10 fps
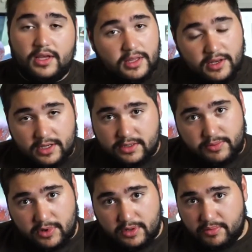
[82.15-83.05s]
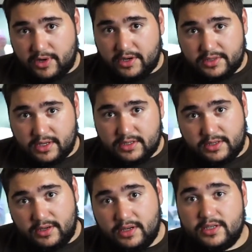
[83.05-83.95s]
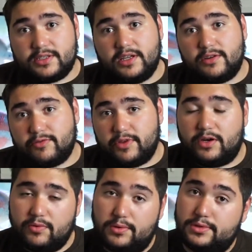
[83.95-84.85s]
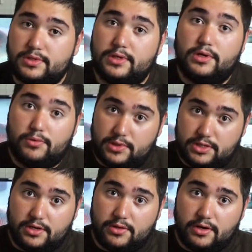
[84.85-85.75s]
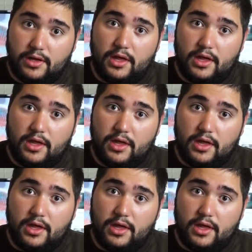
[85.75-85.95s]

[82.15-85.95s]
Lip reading: The next part of the process is getting your flowerhorns to know each other.